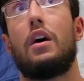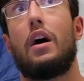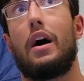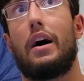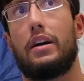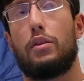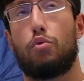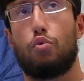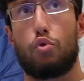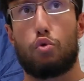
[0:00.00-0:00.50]

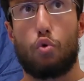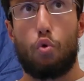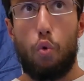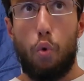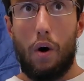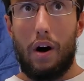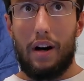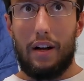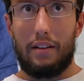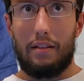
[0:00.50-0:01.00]
I do
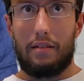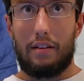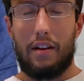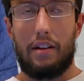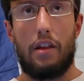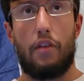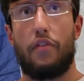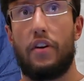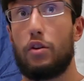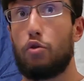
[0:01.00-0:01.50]
squat, and
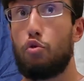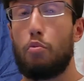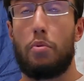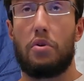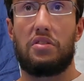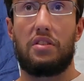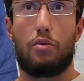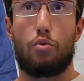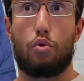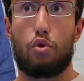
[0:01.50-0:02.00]
if I
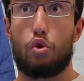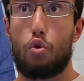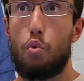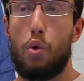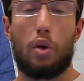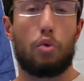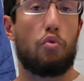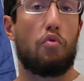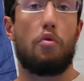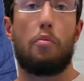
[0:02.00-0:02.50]
superset the
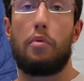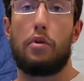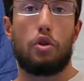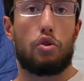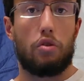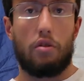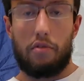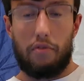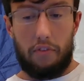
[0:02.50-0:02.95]
squat with a bunch of